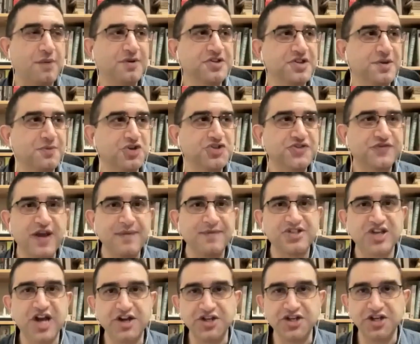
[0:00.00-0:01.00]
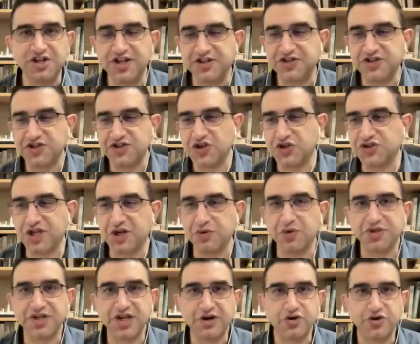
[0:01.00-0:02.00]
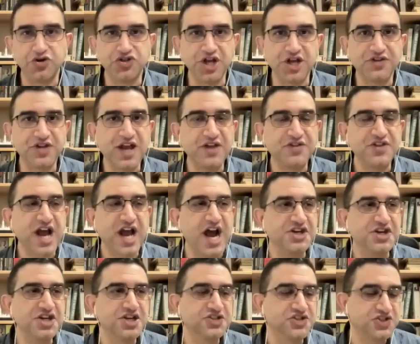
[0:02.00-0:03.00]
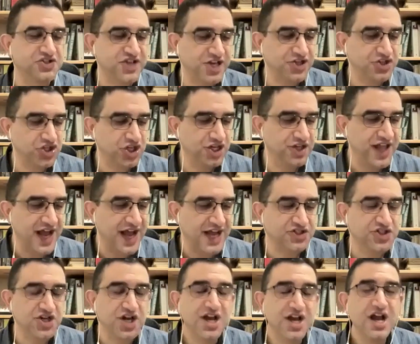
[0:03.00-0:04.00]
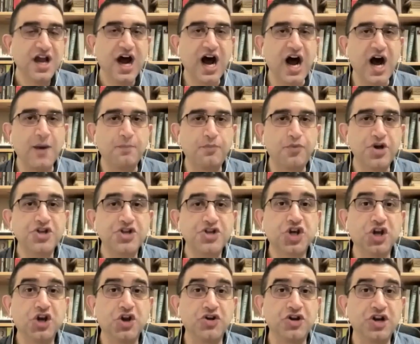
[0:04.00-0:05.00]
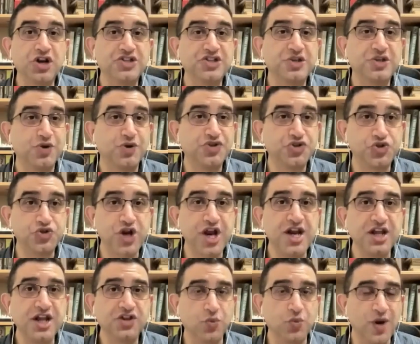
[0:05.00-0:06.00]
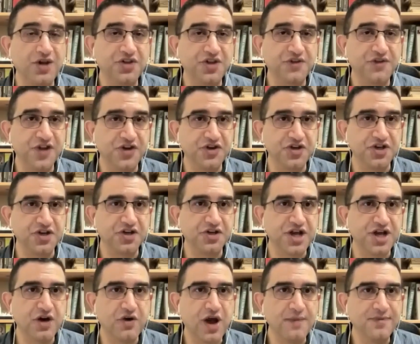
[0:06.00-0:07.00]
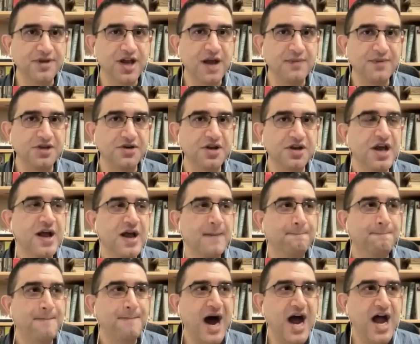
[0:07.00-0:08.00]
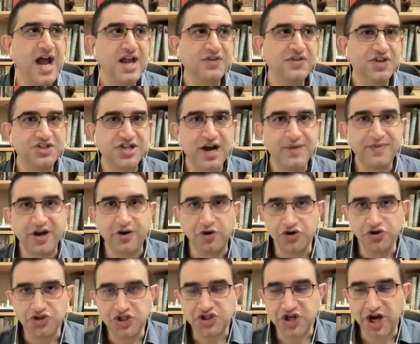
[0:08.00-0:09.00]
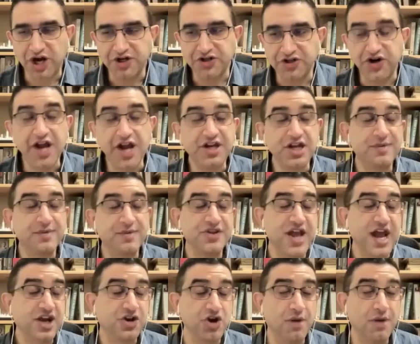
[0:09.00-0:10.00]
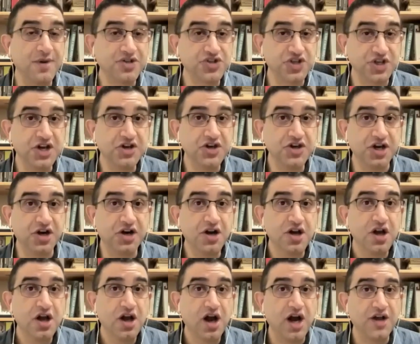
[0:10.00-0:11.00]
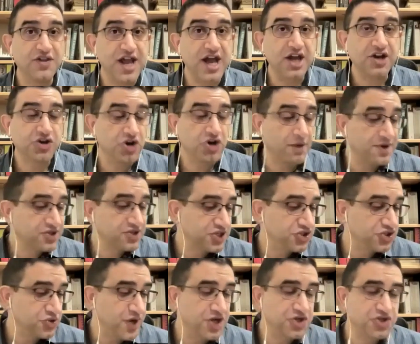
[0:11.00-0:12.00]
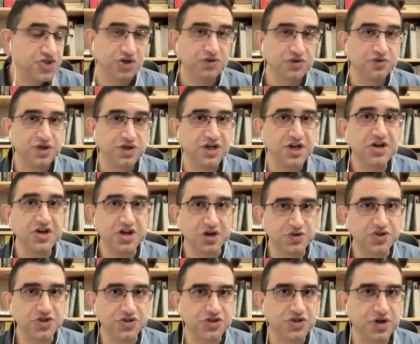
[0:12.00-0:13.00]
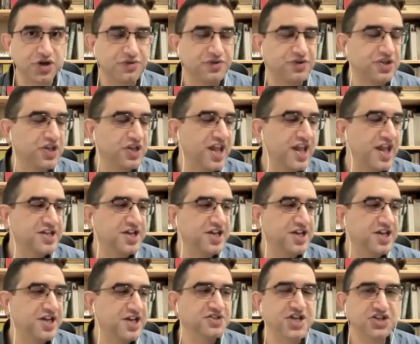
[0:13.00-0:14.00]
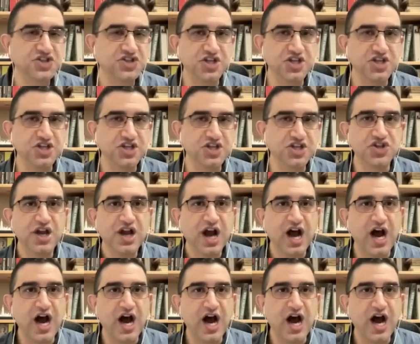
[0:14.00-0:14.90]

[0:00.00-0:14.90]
is probably the most famous idea that's associated with Naoroji. And the idea is essentially that British colonialism was draining the wealth of India. Now, I mean, by the time Naoroji started writing about the economics in India, the economic situation in India, which is the late 1860s,